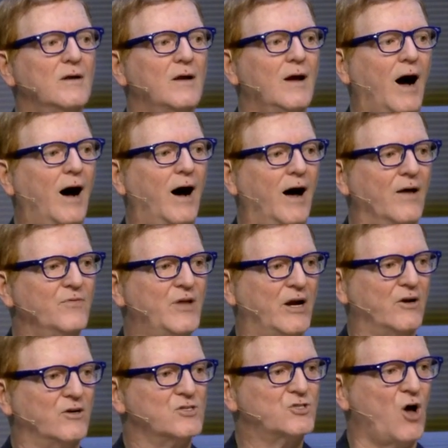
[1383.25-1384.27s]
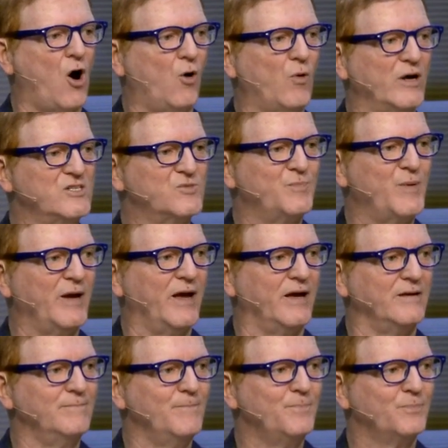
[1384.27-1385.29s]
uh, there's always
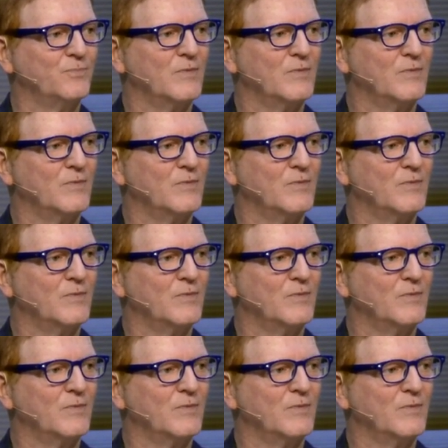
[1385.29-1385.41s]
been